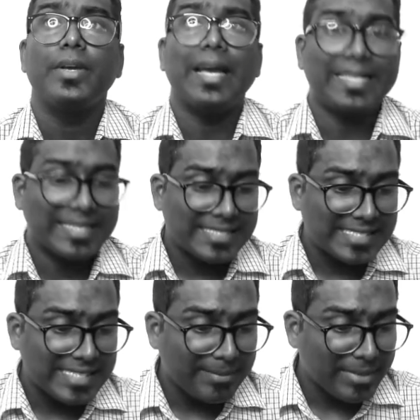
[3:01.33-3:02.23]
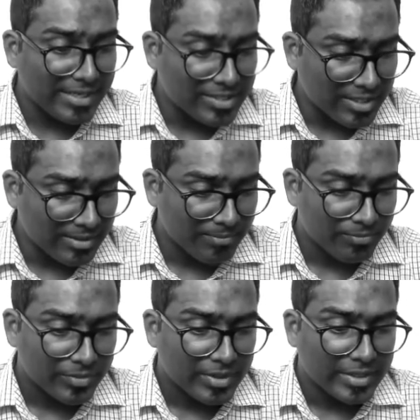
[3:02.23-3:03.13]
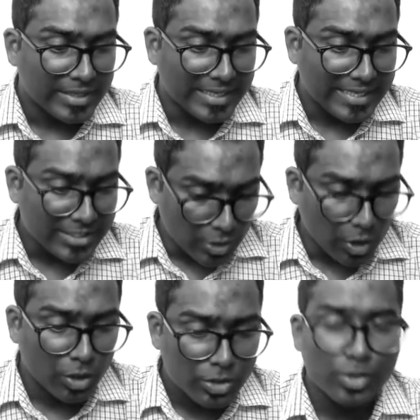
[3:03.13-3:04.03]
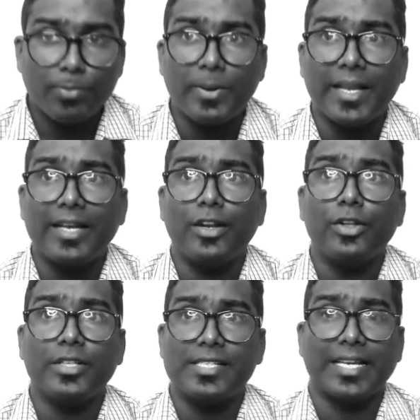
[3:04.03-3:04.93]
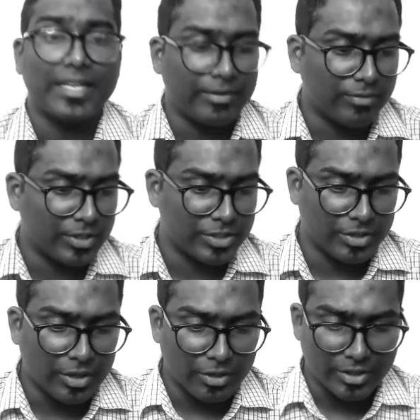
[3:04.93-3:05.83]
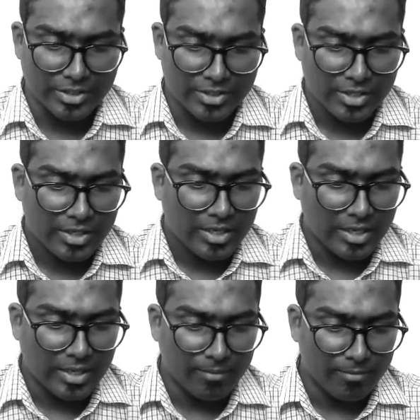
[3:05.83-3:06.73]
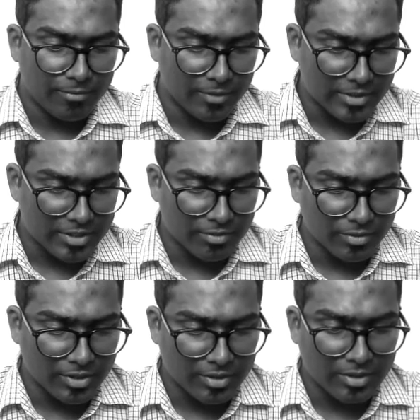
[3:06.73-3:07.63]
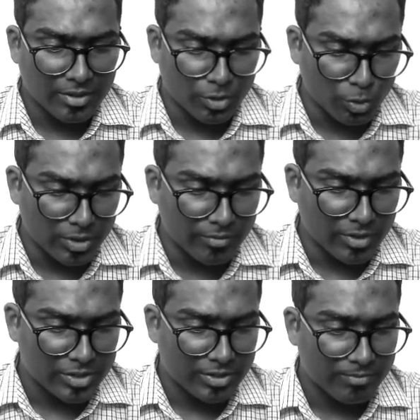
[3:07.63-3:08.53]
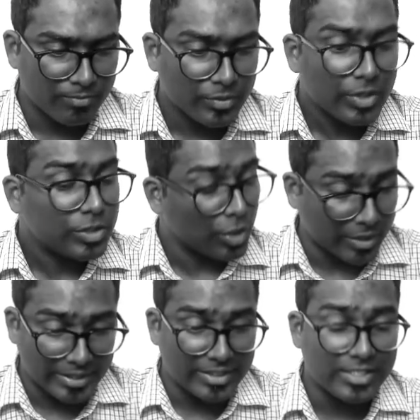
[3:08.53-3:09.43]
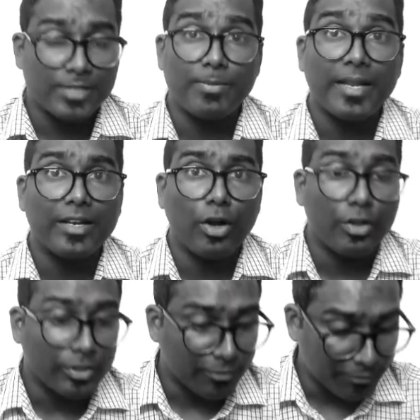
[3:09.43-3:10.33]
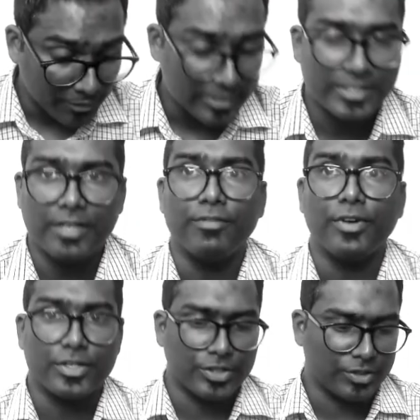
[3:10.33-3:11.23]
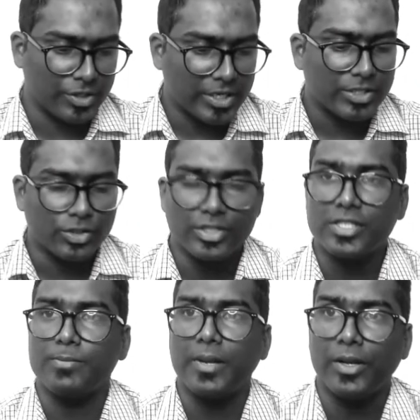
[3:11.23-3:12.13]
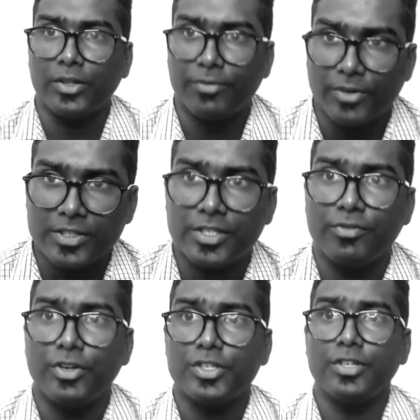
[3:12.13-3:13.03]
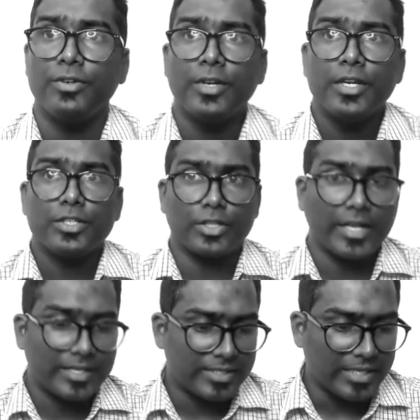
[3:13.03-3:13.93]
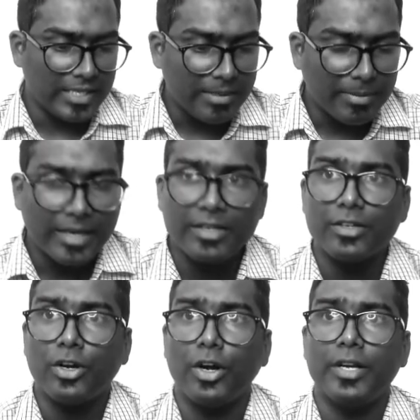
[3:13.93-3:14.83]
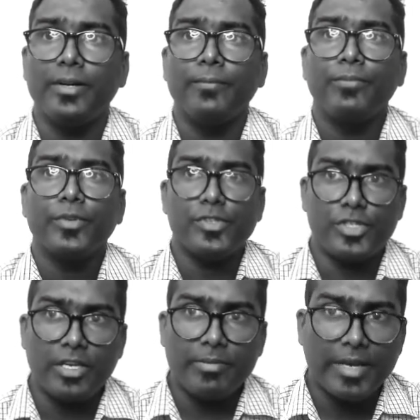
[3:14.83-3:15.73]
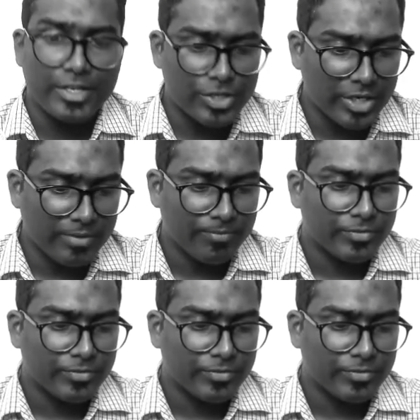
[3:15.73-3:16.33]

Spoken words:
and then C major is also played on the second inversion. Now look at this, root inversion. Sorry, this is played on the first inversion. Okay, so this is played on the first inversion. So that is E minor chord, G major,